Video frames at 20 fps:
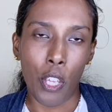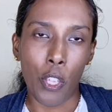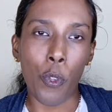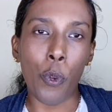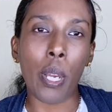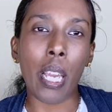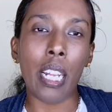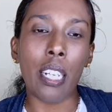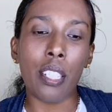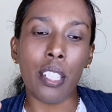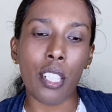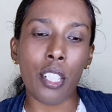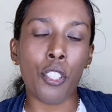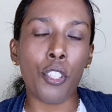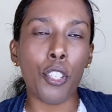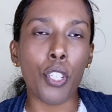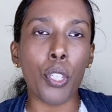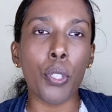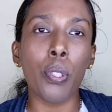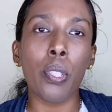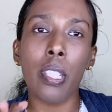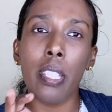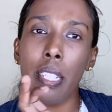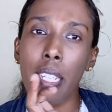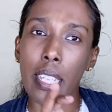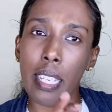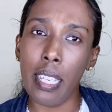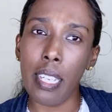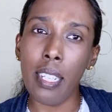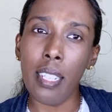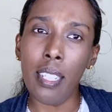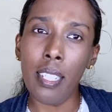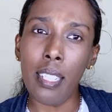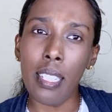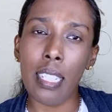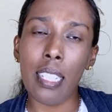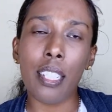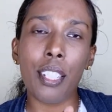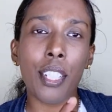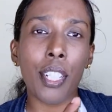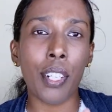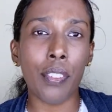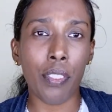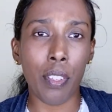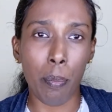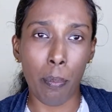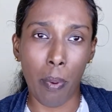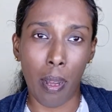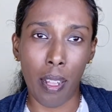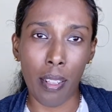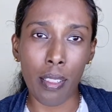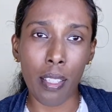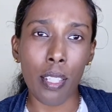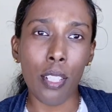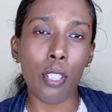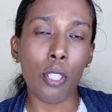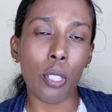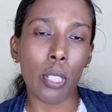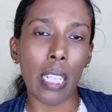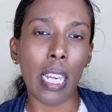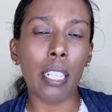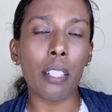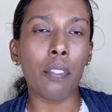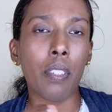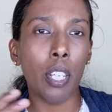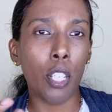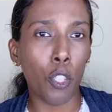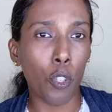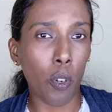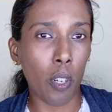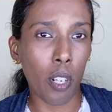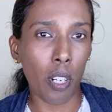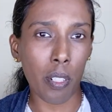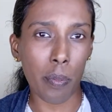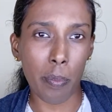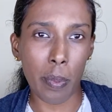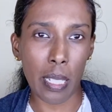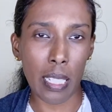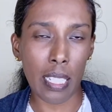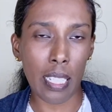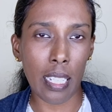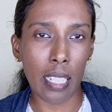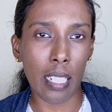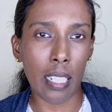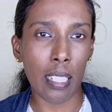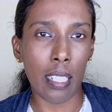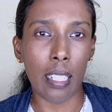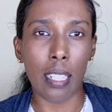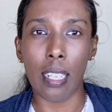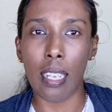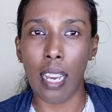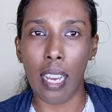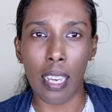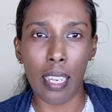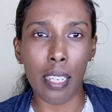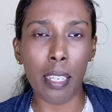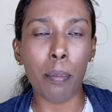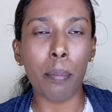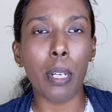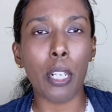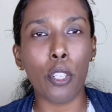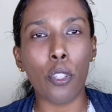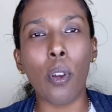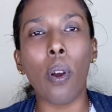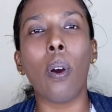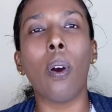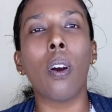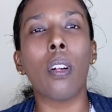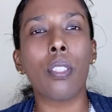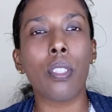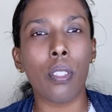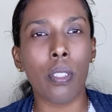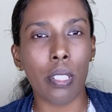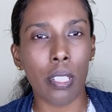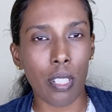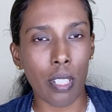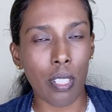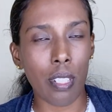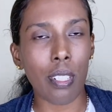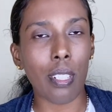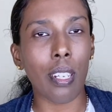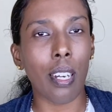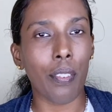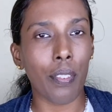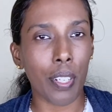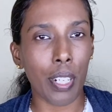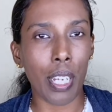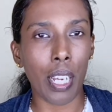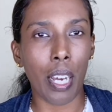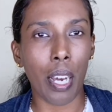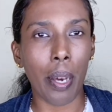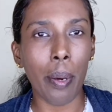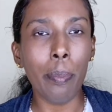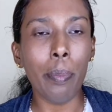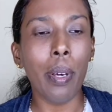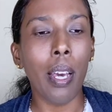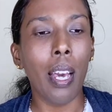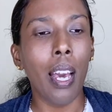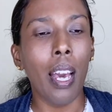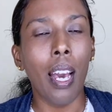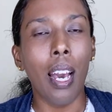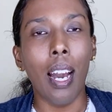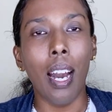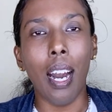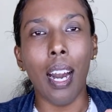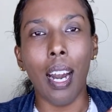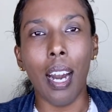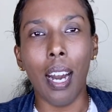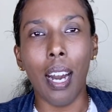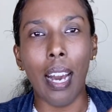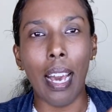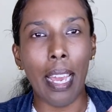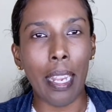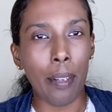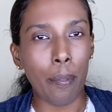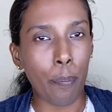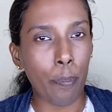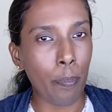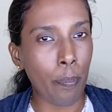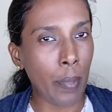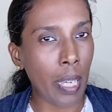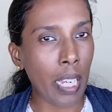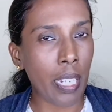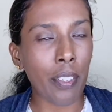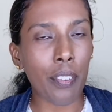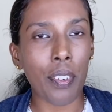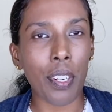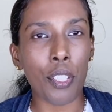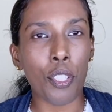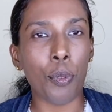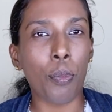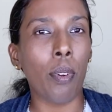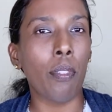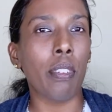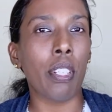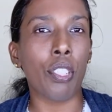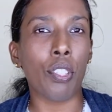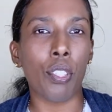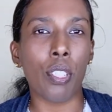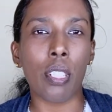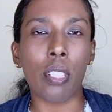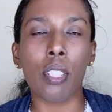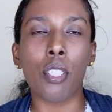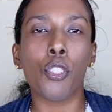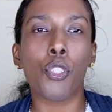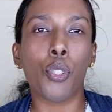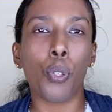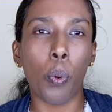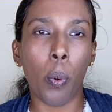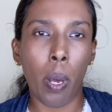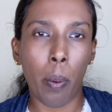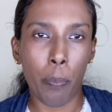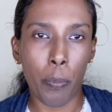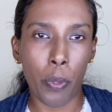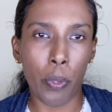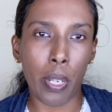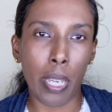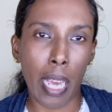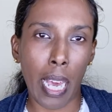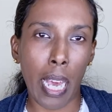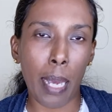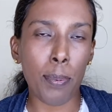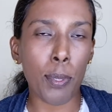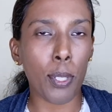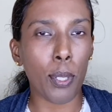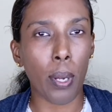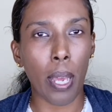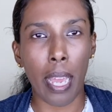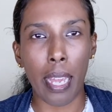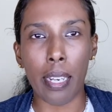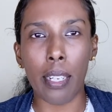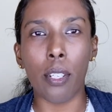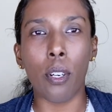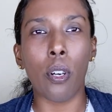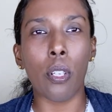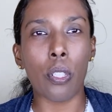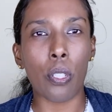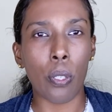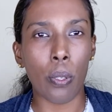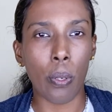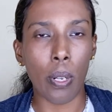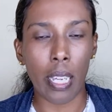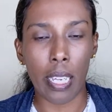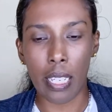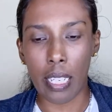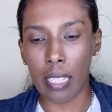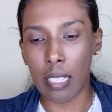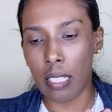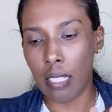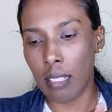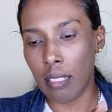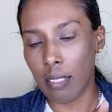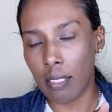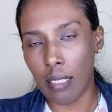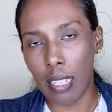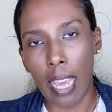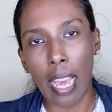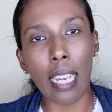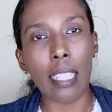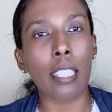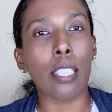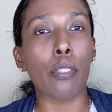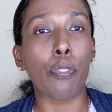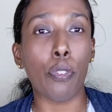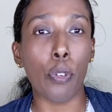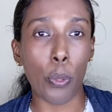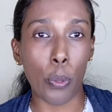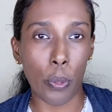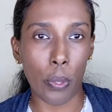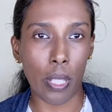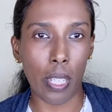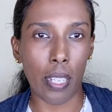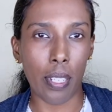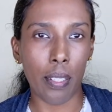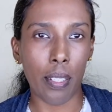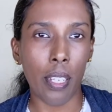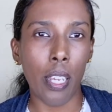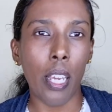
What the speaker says: You can just use the year instead of the month, so that way you are not basically lying, but you are also just covering up, and make a resume which doesn't show up your gaps, and also like it has a flow there.